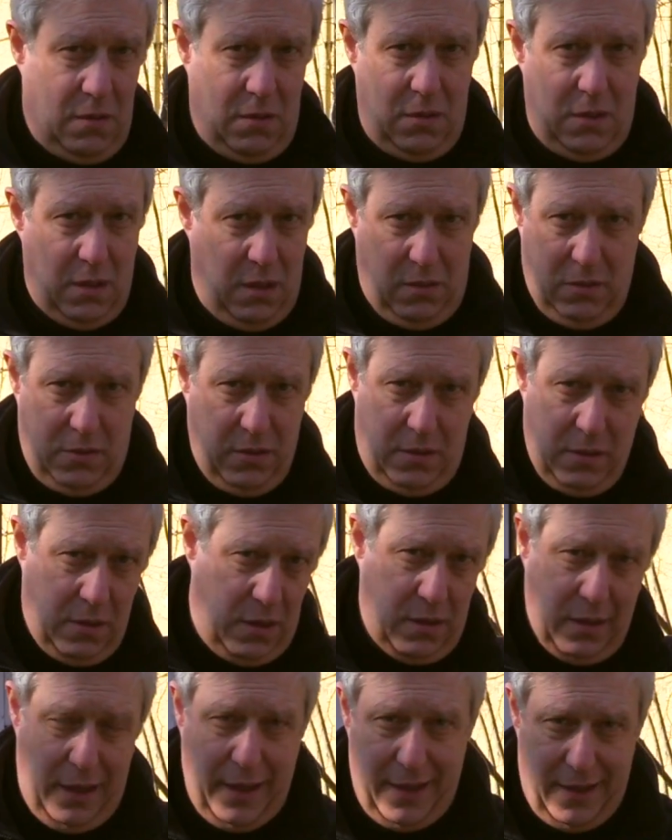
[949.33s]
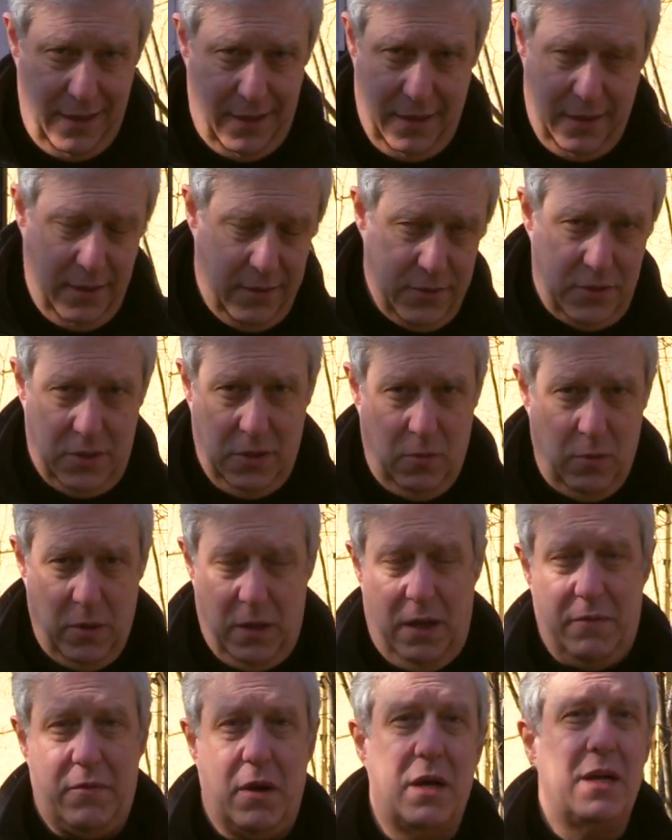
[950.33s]
could not like it, you know, so
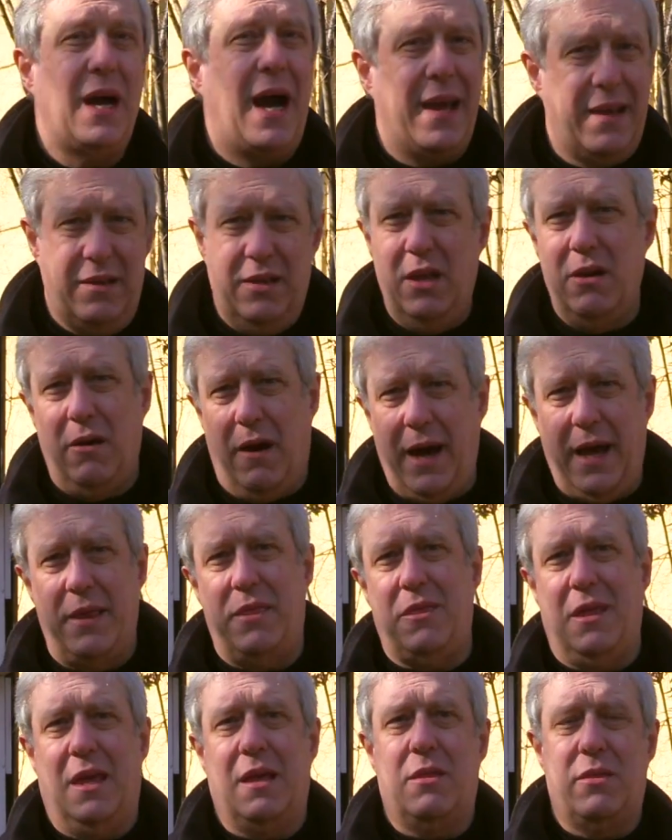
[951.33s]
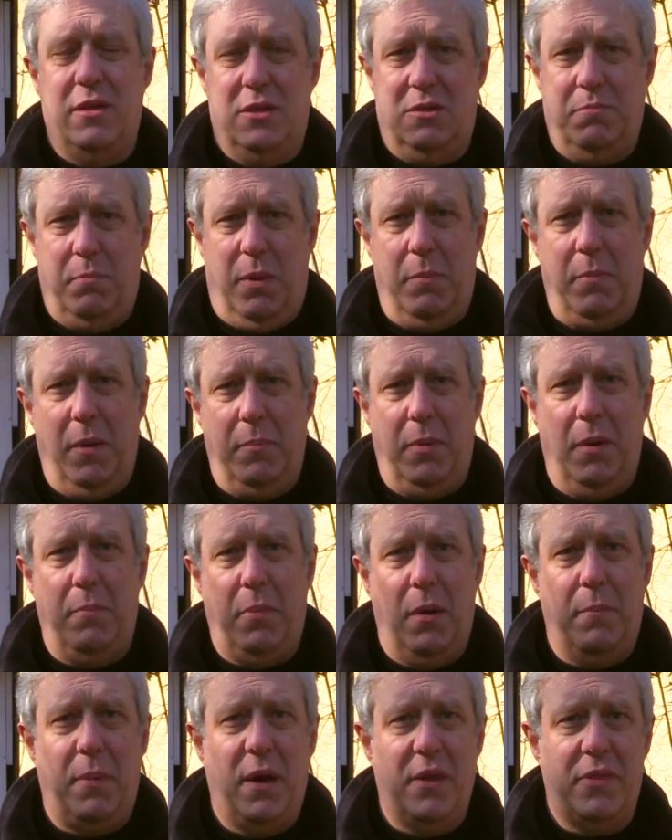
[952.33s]
whatever. I think this ba ba ba
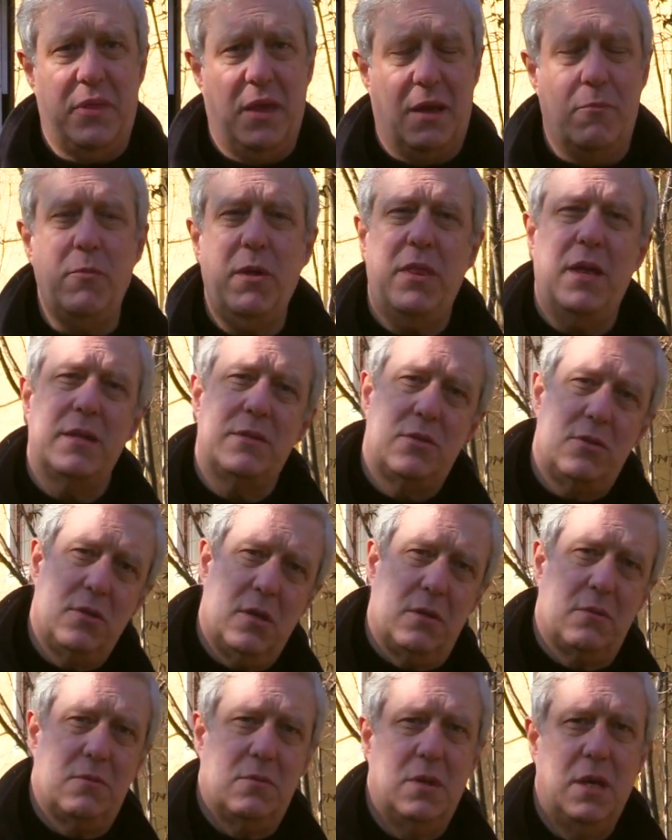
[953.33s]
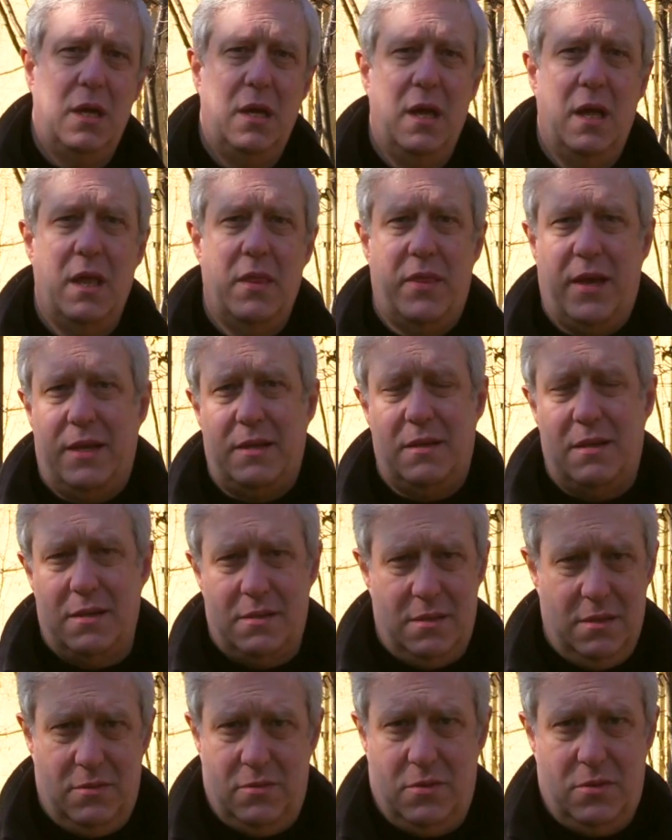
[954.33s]
ba ba thing, but that
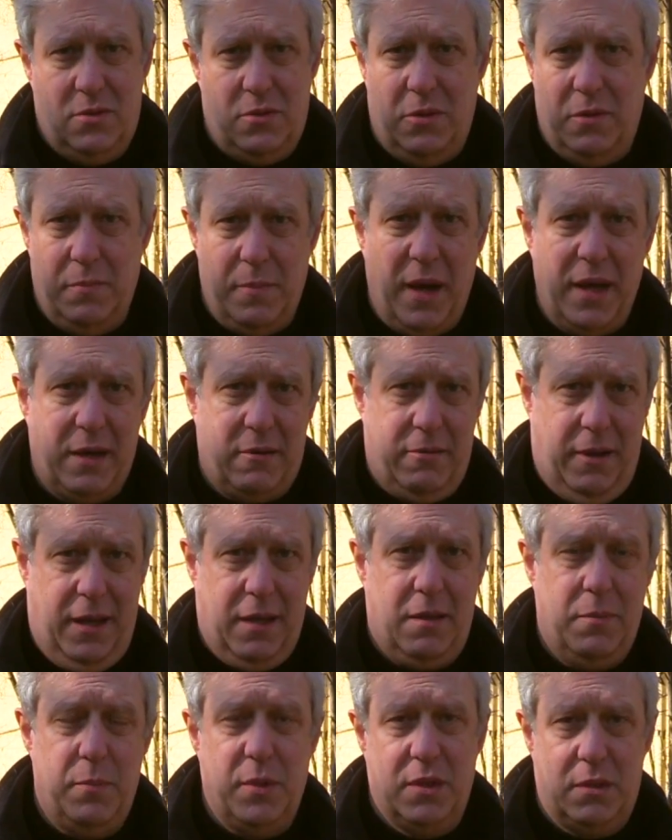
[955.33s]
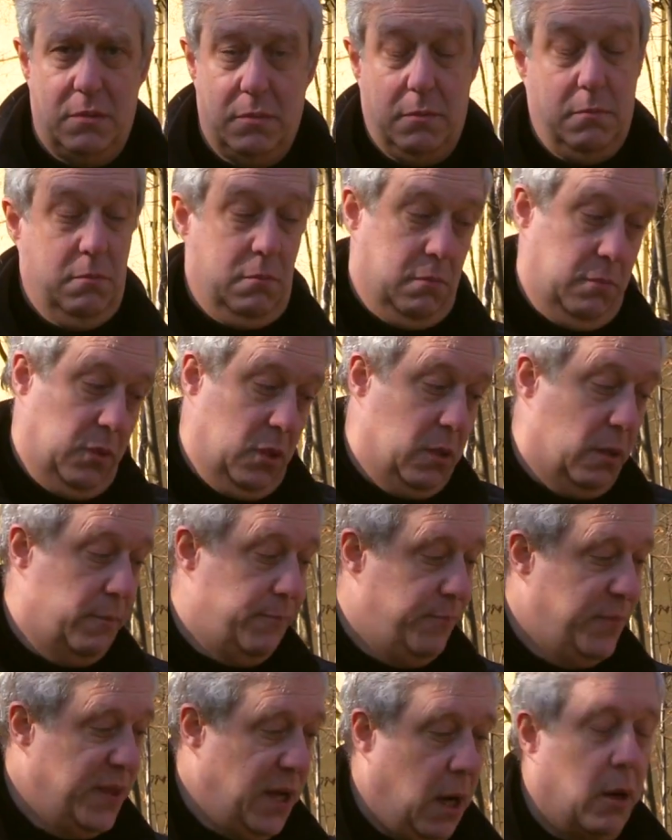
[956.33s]
doesn't turn my crank, but, you know.
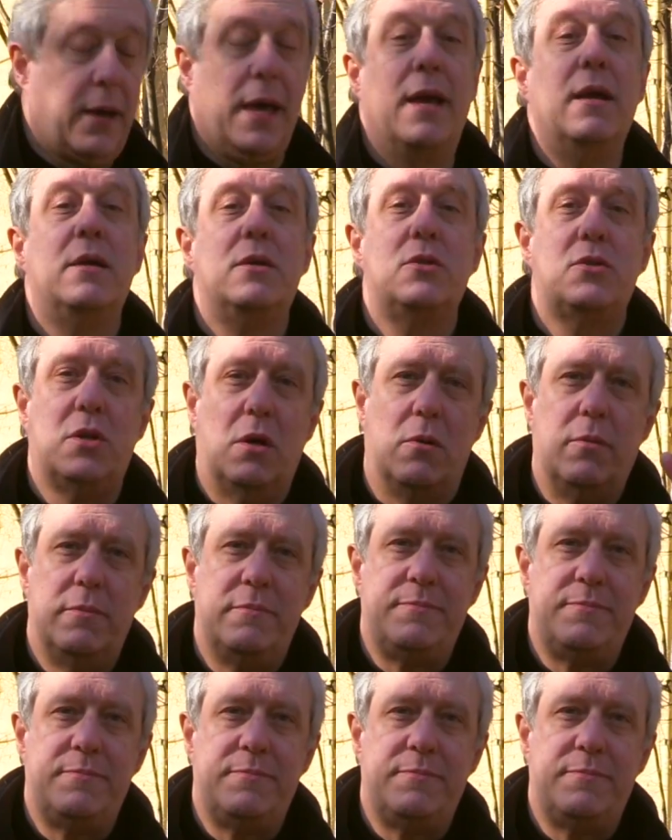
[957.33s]
Okay, so,